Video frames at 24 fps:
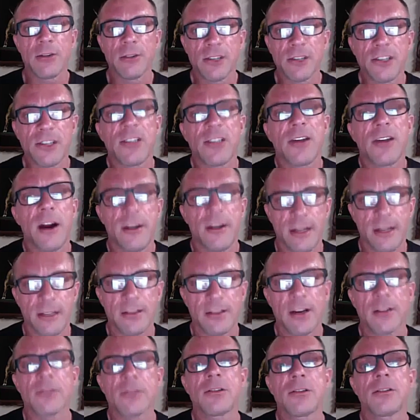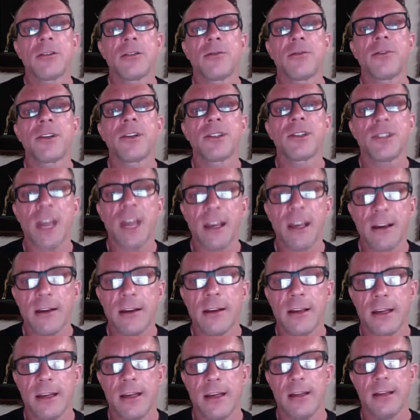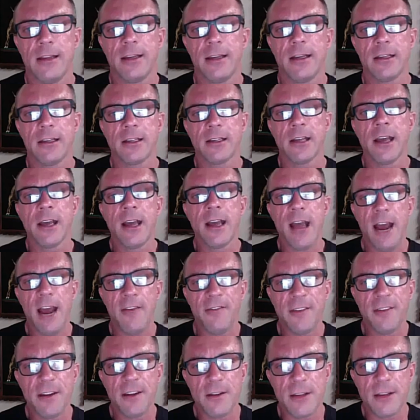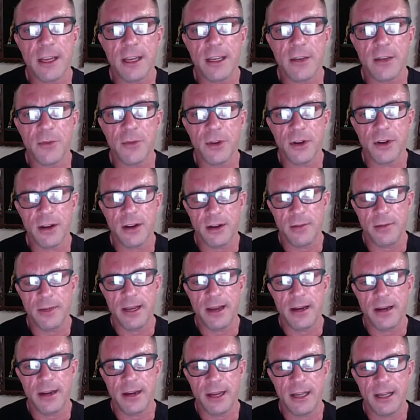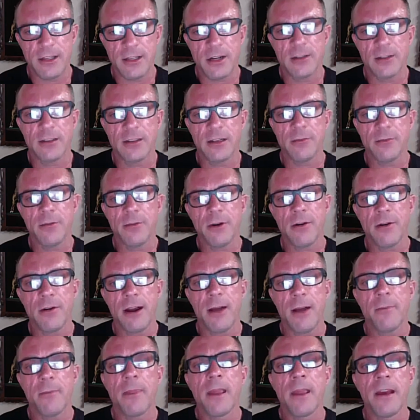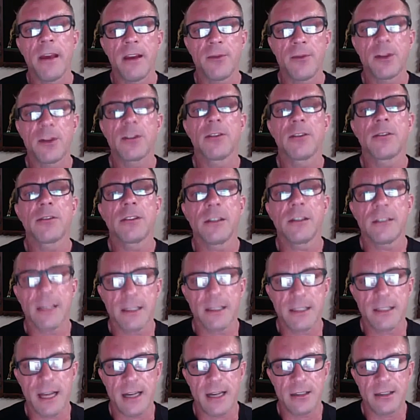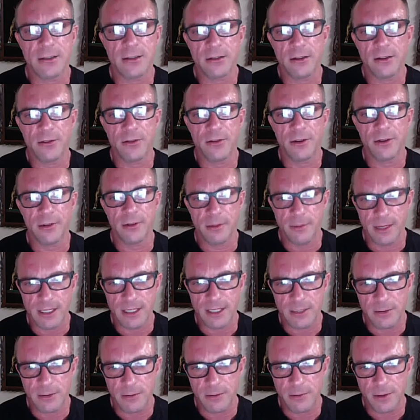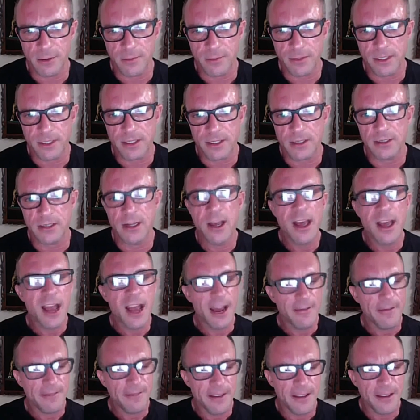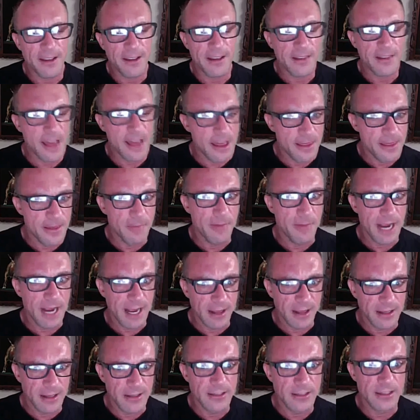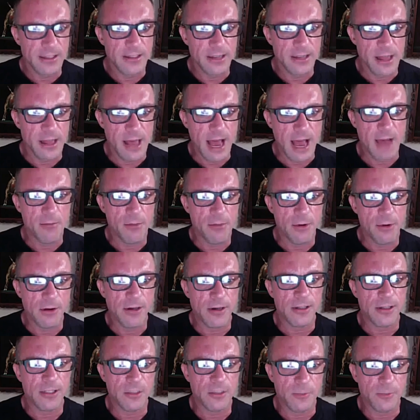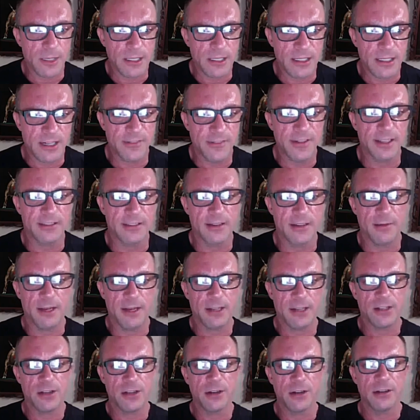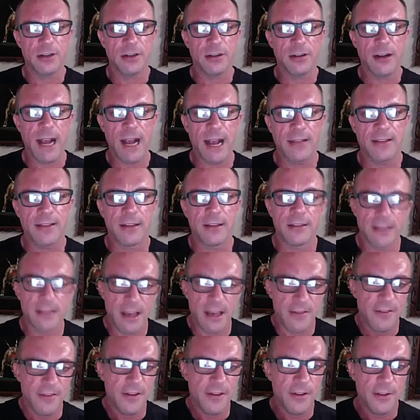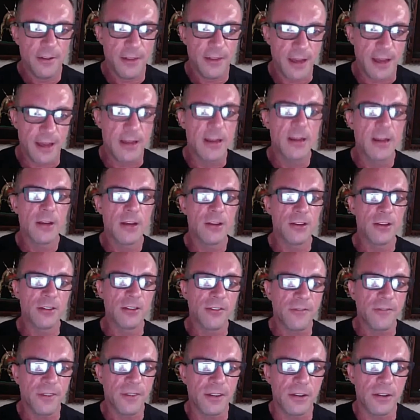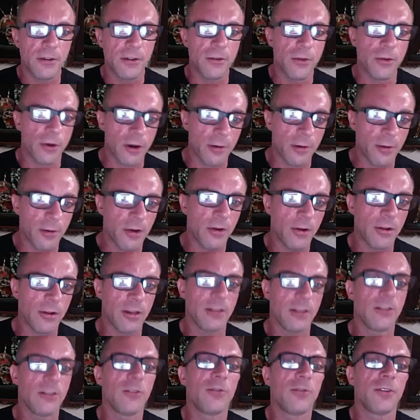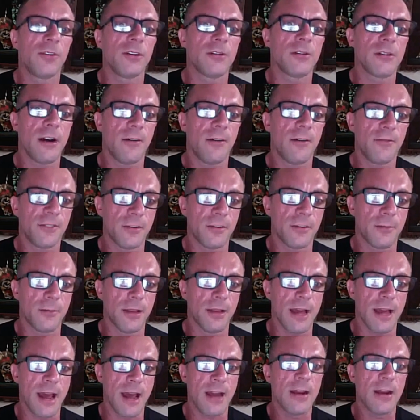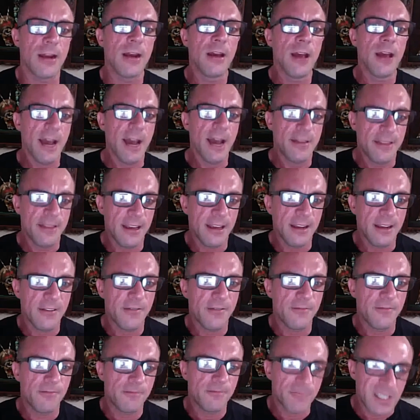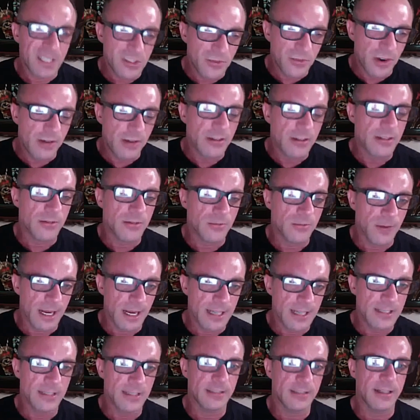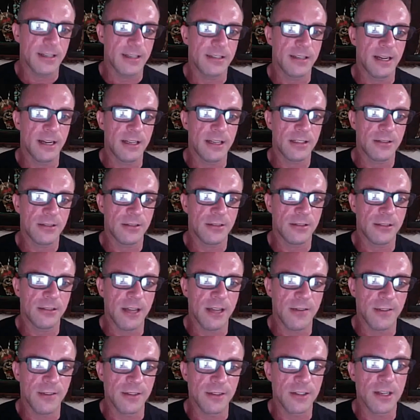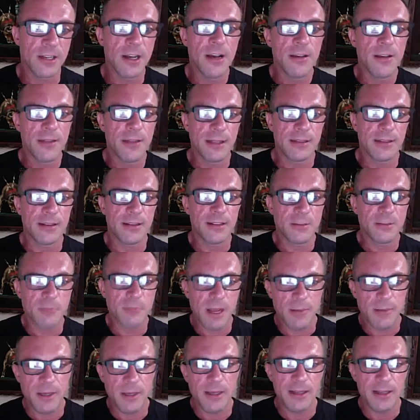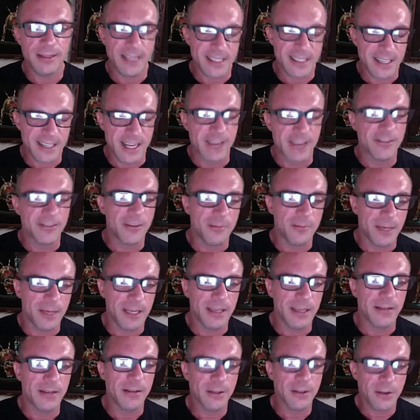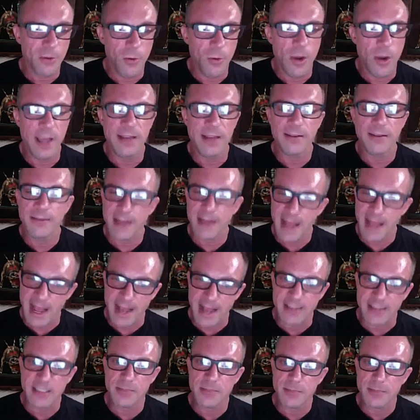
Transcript: starting dose for cycling, at least. I feel like if you're going to be on an HRT program, if you're using testosterone for replacement purposes, I feel like then the balance is a lot more specific to make sure you're at the level that you feel normal and you feel comfortable at. I think as far as raising testosterone levels, that there's maybe, it doesn't have to be quite as